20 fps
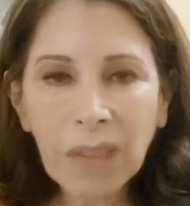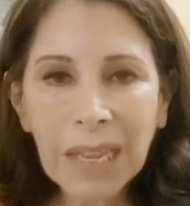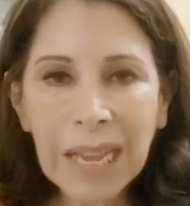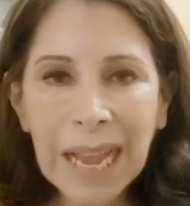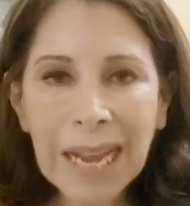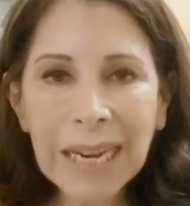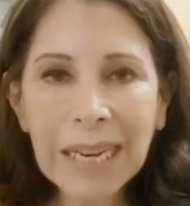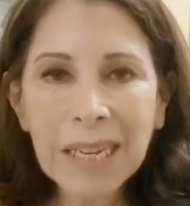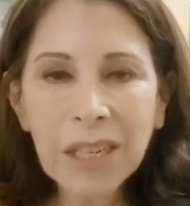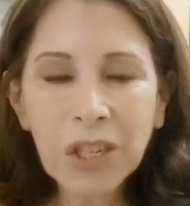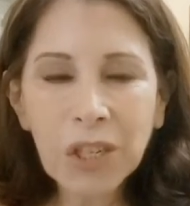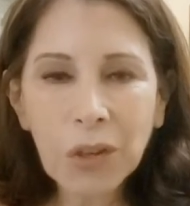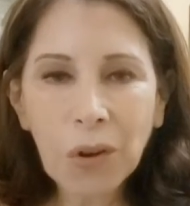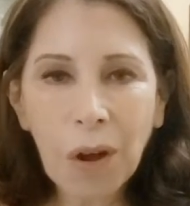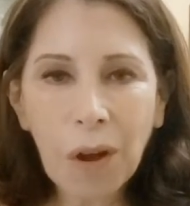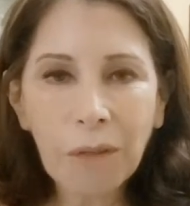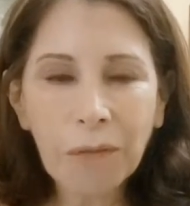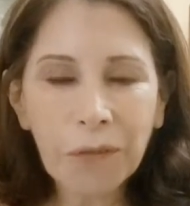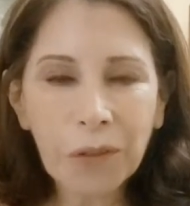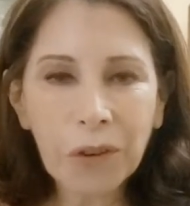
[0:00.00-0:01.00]
and he
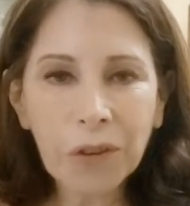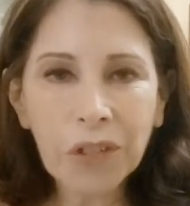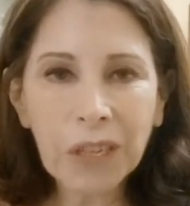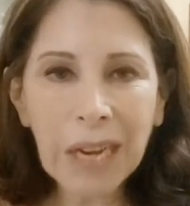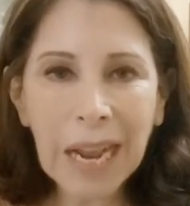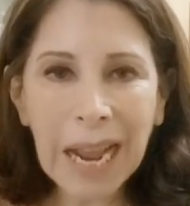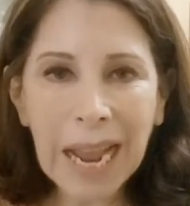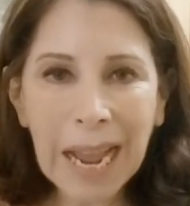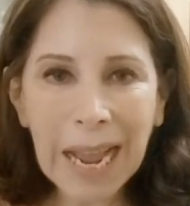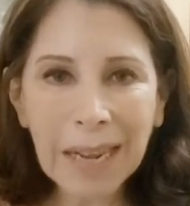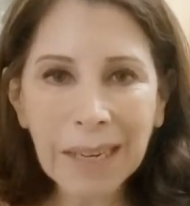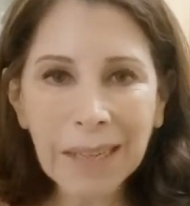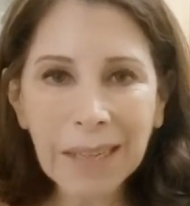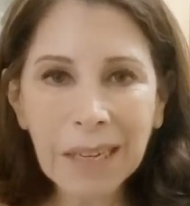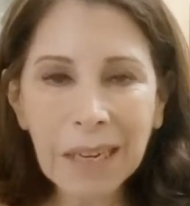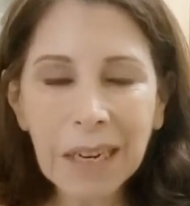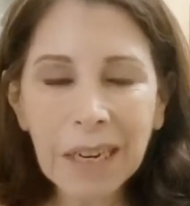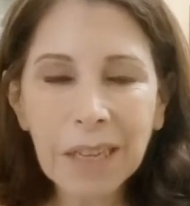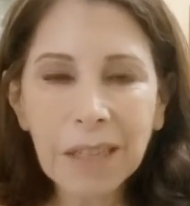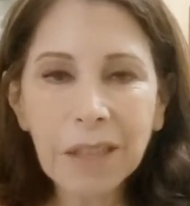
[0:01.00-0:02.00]
saw firsthand
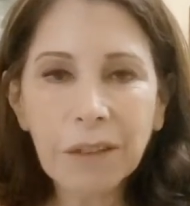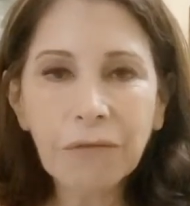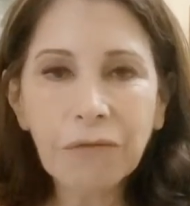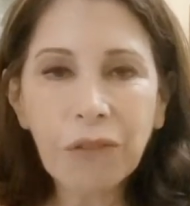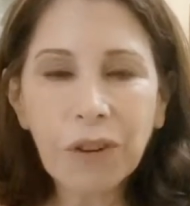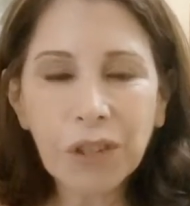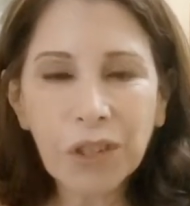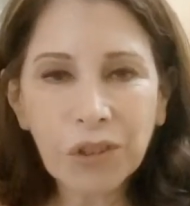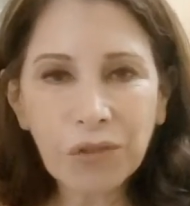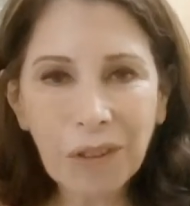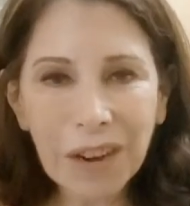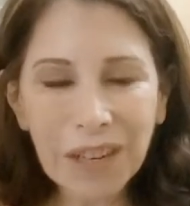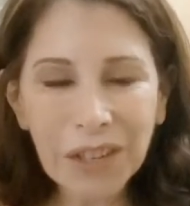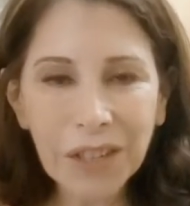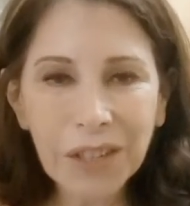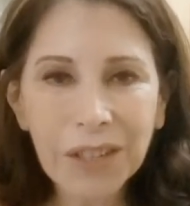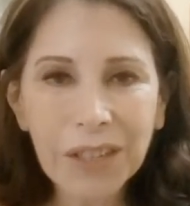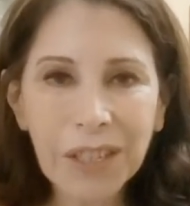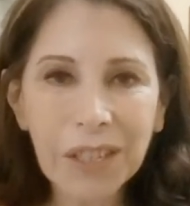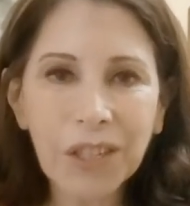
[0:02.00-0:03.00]
the
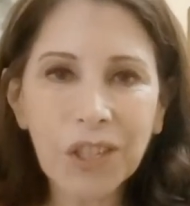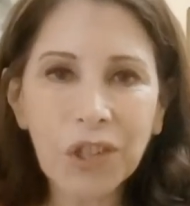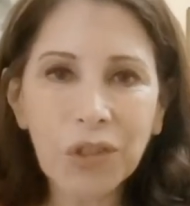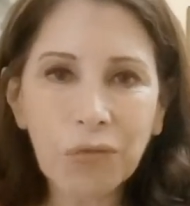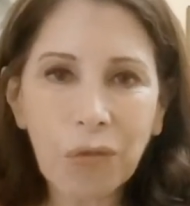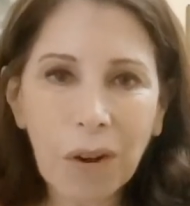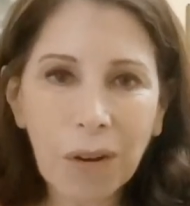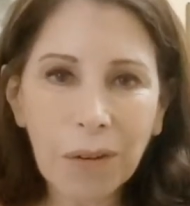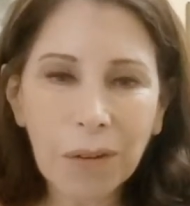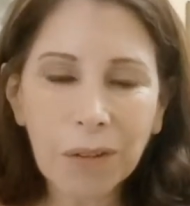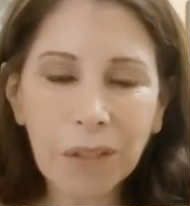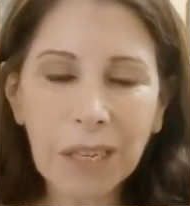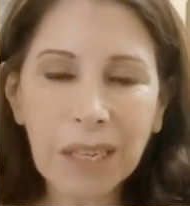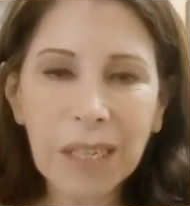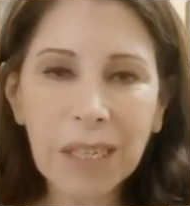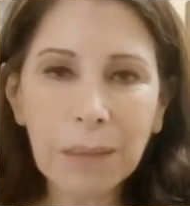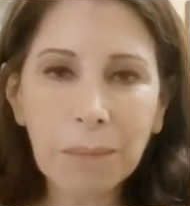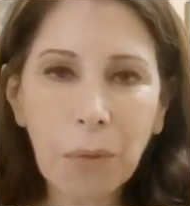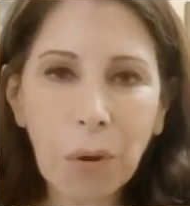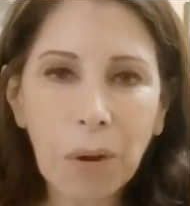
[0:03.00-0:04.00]
frustrations and struggles that
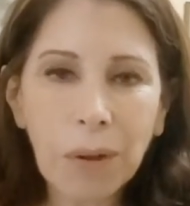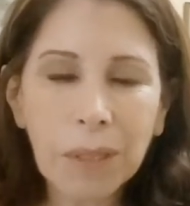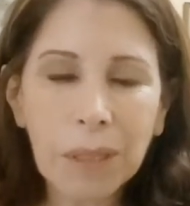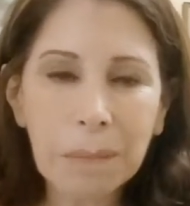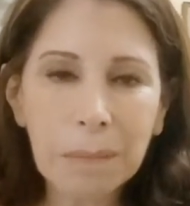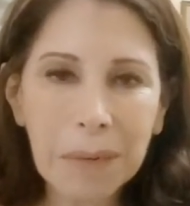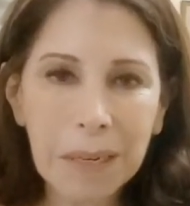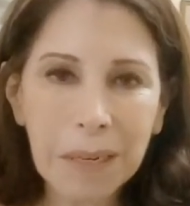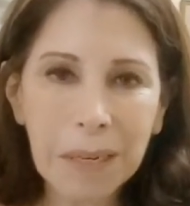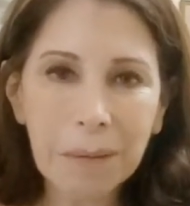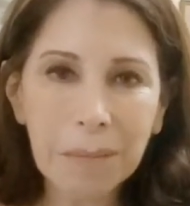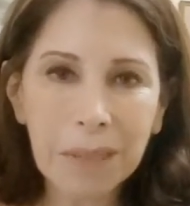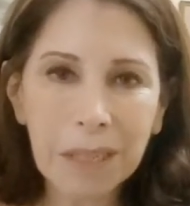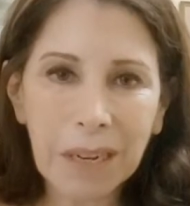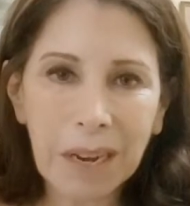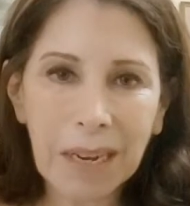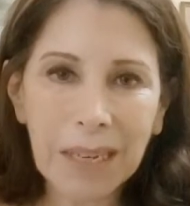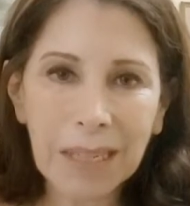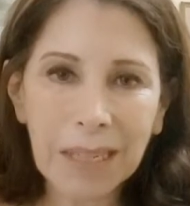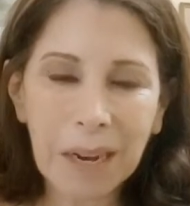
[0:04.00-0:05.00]
small to
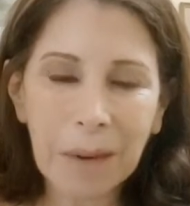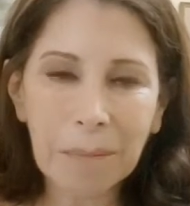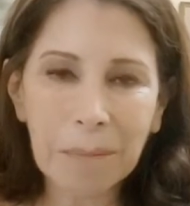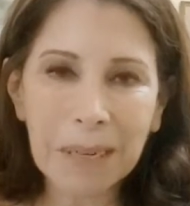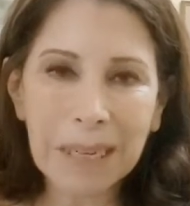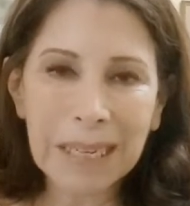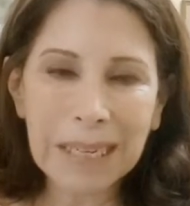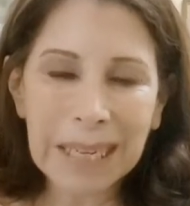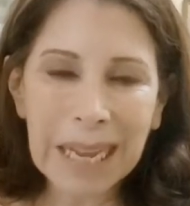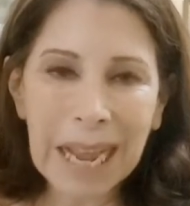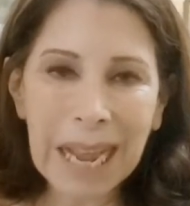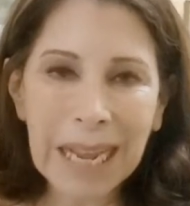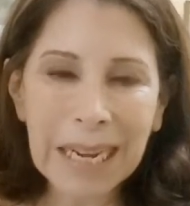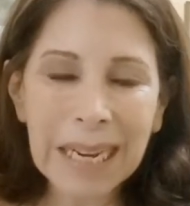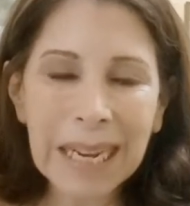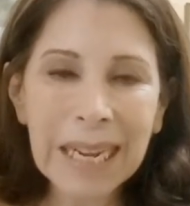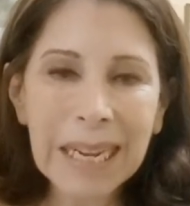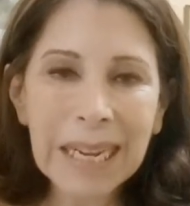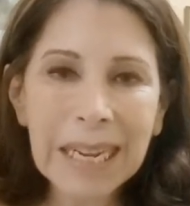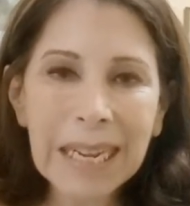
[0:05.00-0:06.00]
medium-sized companies had
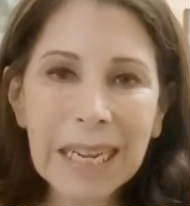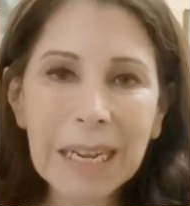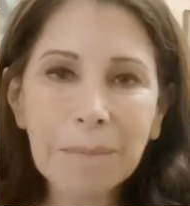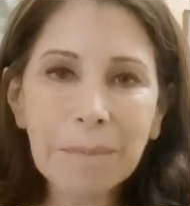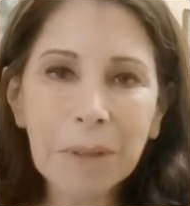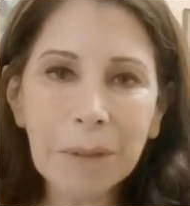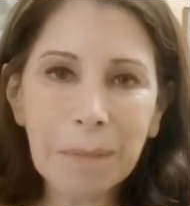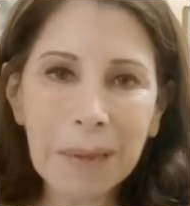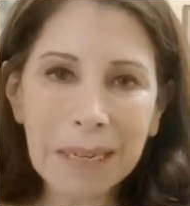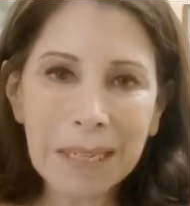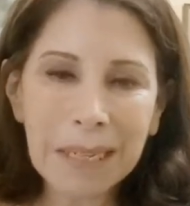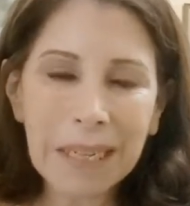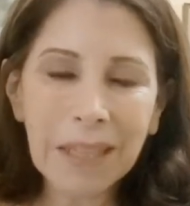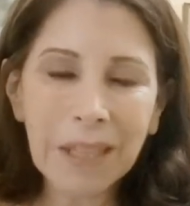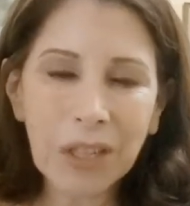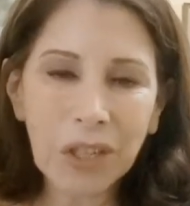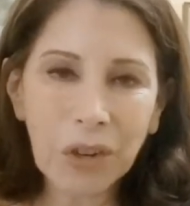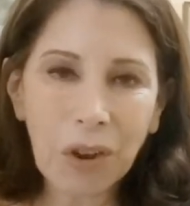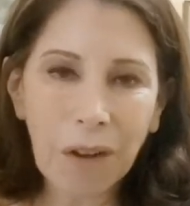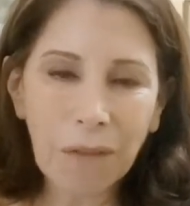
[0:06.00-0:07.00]
implementing the
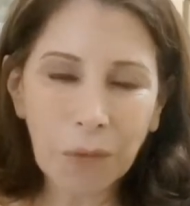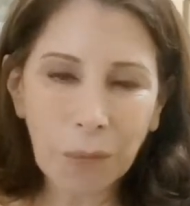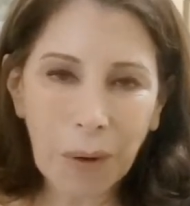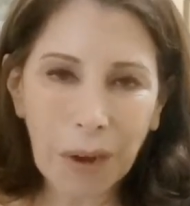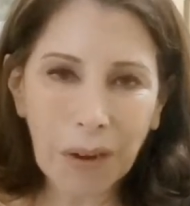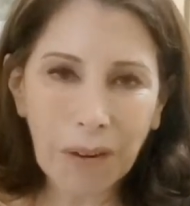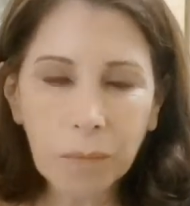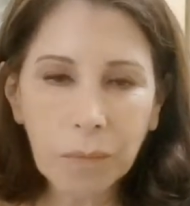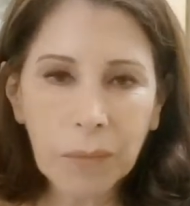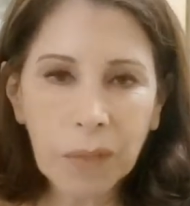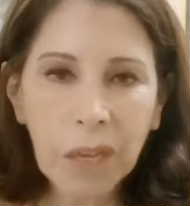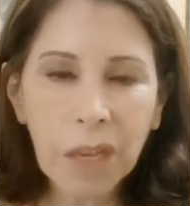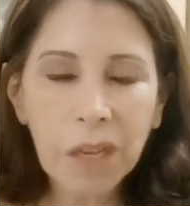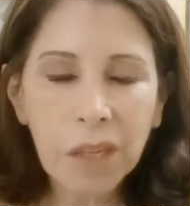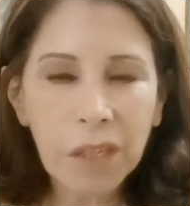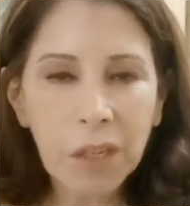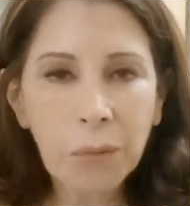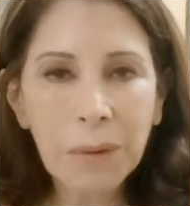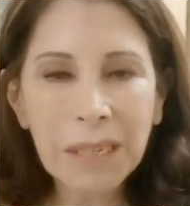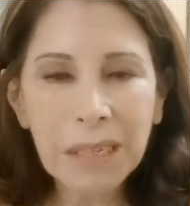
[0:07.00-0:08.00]
software.
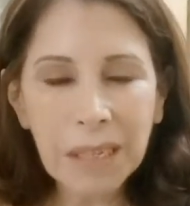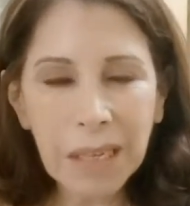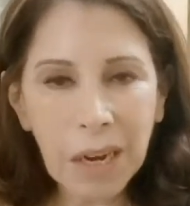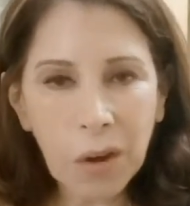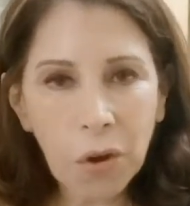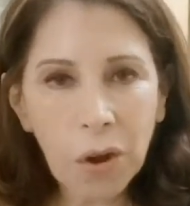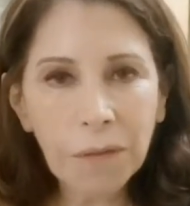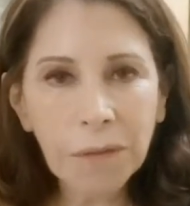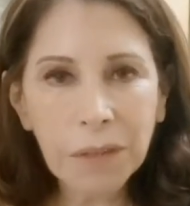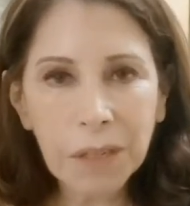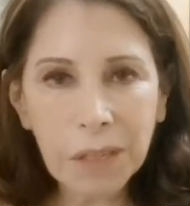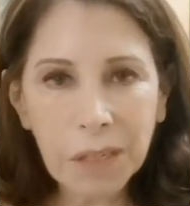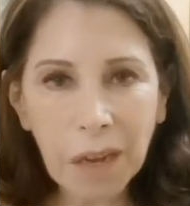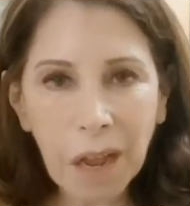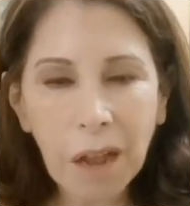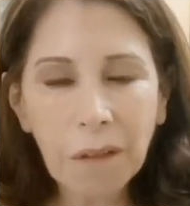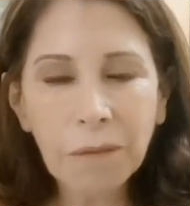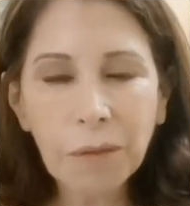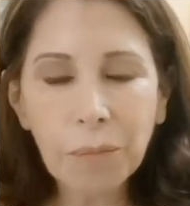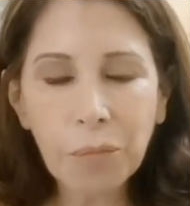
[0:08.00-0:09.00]
So he set off to
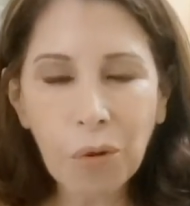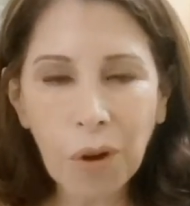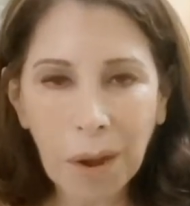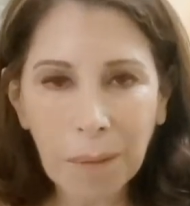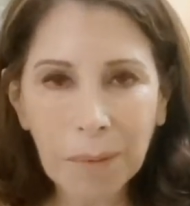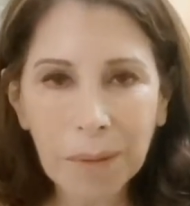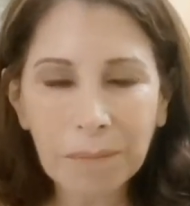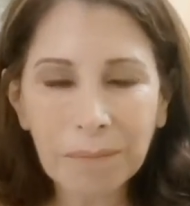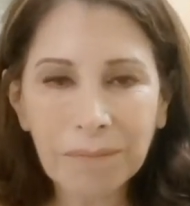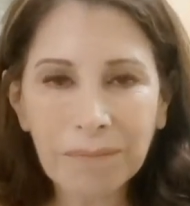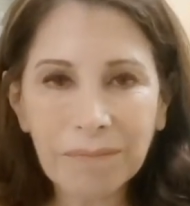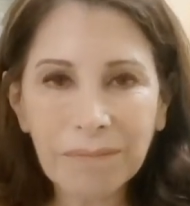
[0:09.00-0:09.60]
solve the problem.